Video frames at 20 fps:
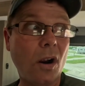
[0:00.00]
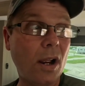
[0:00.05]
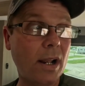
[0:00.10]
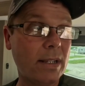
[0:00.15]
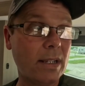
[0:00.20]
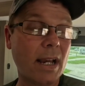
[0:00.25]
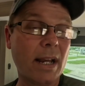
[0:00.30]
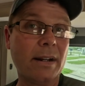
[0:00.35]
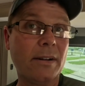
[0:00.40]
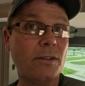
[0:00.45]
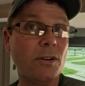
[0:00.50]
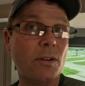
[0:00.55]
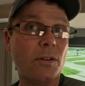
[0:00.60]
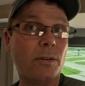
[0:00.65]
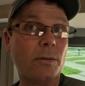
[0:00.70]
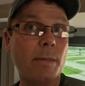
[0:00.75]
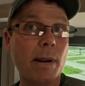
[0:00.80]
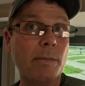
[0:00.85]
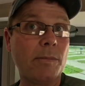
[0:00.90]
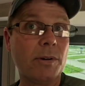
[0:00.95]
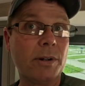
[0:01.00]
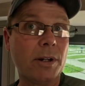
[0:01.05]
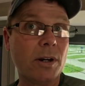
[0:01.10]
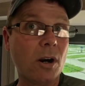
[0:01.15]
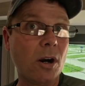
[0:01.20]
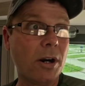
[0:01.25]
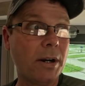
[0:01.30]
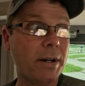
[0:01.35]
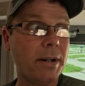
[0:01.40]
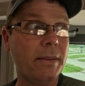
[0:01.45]
it's on another memory
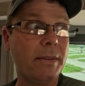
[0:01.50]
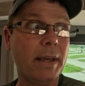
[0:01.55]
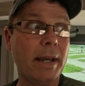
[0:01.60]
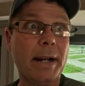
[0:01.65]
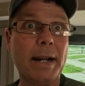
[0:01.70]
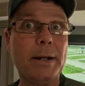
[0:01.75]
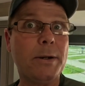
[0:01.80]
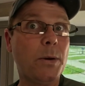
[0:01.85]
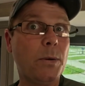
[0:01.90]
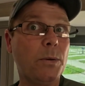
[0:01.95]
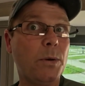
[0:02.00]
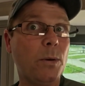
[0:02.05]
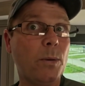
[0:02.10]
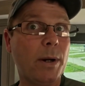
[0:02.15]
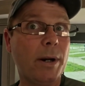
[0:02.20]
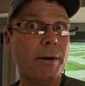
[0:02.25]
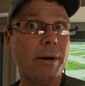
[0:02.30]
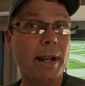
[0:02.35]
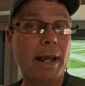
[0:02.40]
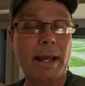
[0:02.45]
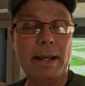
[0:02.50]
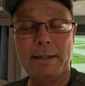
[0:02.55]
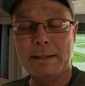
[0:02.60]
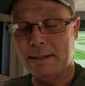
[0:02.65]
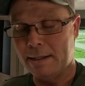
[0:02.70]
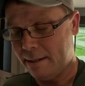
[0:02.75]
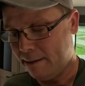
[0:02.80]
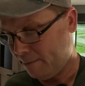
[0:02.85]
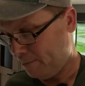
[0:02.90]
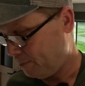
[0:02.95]
card that I don't know where it
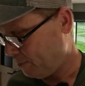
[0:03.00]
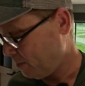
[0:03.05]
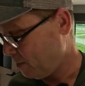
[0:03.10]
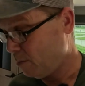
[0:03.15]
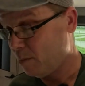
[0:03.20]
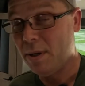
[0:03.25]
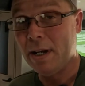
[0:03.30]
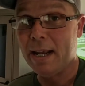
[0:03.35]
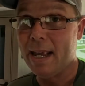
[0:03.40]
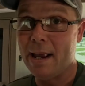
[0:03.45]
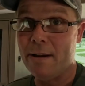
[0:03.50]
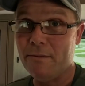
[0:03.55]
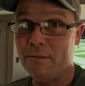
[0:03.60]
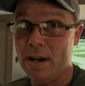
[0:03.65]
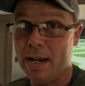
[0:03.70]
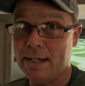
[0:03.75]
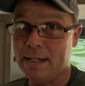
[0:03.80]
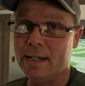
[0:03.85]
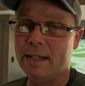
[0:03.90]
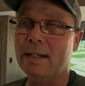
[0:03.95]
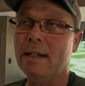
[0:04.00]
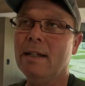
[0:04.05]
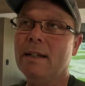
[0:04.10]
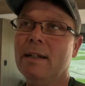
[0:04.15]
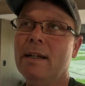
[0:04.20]
is. But I can't find it.